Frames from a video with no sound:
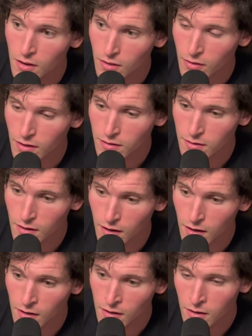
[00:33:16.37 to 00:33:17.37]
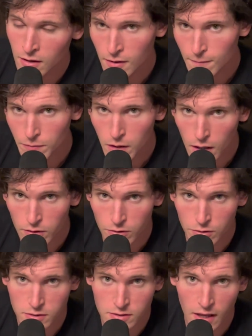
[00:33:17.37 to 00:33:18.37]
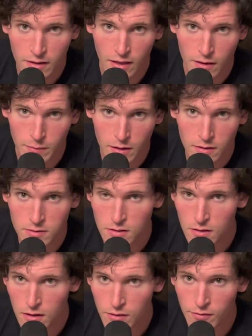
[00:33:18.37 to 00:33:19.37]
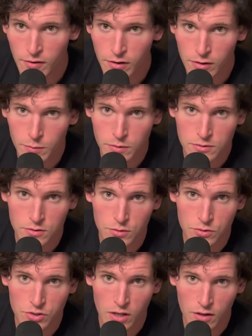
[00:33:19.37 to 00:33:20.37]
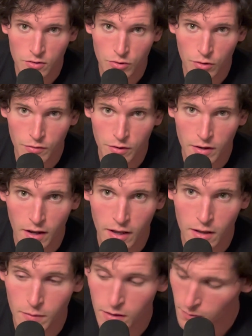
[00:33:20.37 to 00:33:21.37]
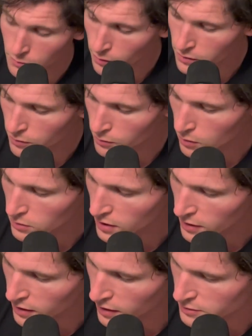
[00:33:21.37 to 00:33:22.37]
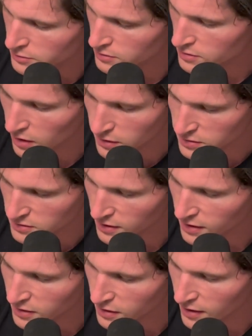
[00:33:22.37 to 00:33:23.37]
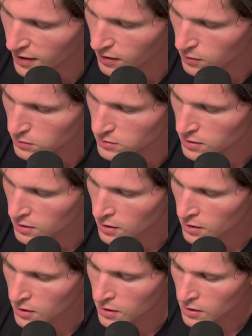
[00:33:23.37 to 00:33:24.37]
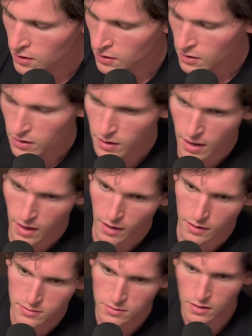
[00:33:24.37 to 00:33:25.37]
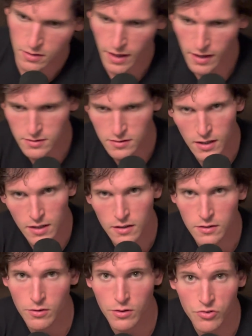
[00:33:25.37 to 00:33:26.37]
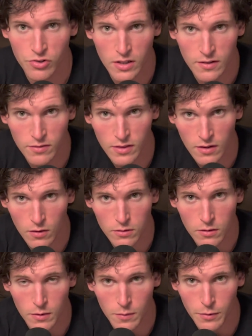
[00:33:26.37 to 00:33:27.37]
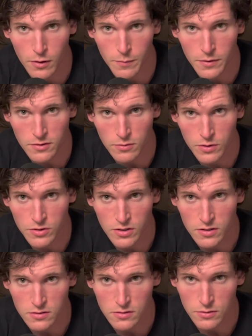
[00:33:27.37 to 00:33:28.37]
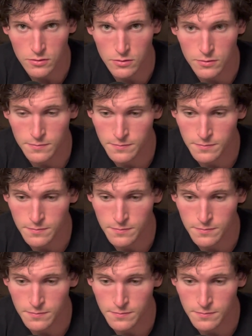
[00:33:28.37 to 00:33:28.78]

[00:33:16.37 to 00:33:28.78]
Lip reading: that you guys understand that, because the variables do change over time, and I'm going to rotate exercises in and out as needed to achieve the ultimate purpose, which is to